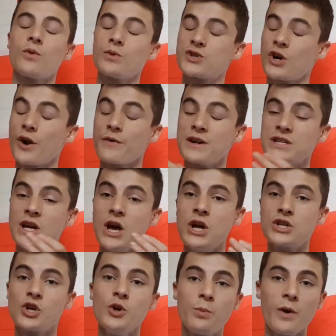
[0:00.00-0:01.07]
We're trying to reach
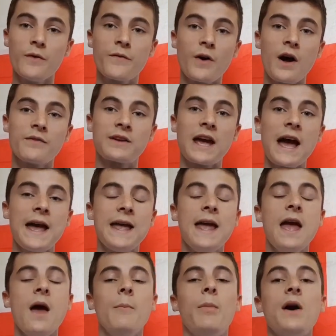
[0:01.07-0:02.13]

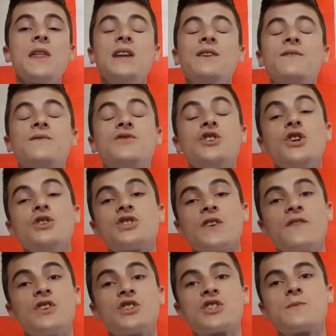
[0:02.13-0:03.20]
2.5k by the end of June, so
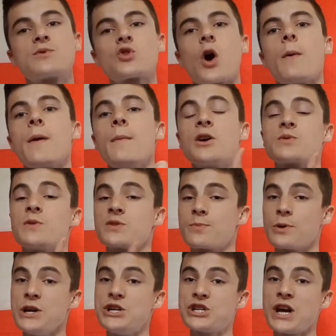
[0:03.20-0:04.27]
if you could subscribe, it'd be much
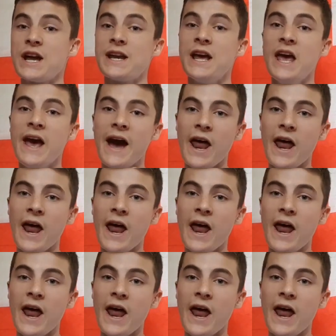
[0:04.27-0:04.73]
appreciated.